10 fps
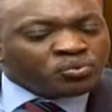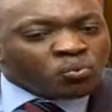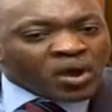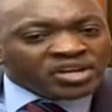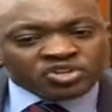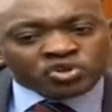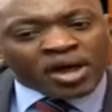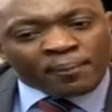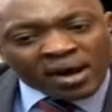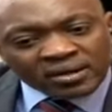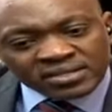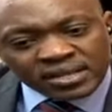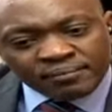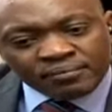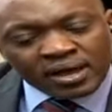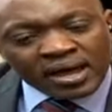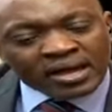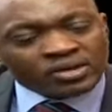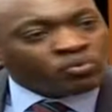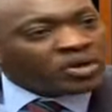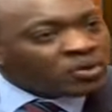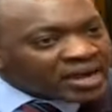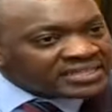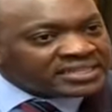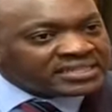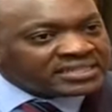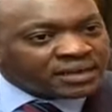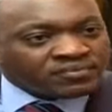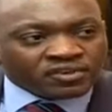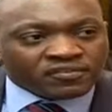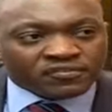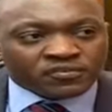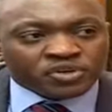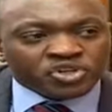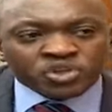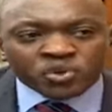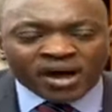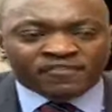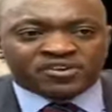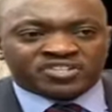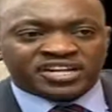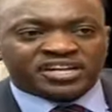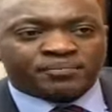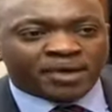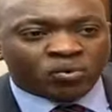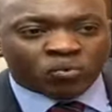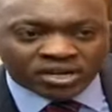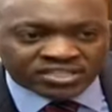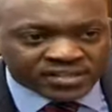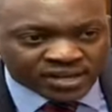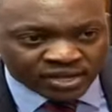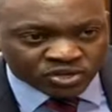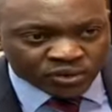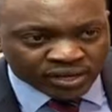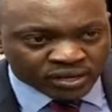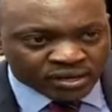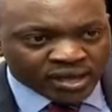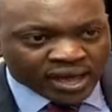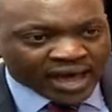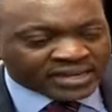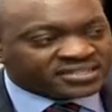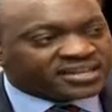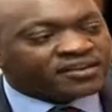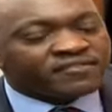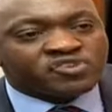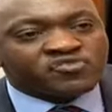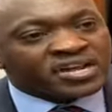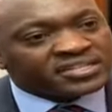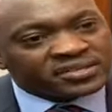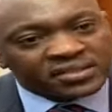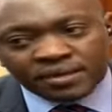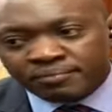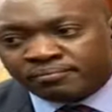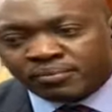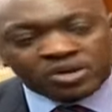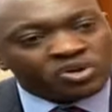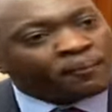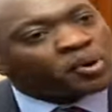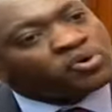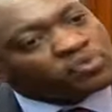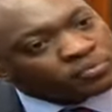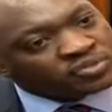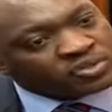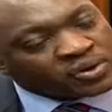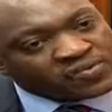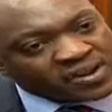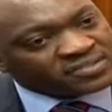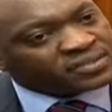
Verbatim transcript: when you talk about them and we look at it in terms of you are frustrated by what they are doing. And instead of addressing them in your boardrooms, you address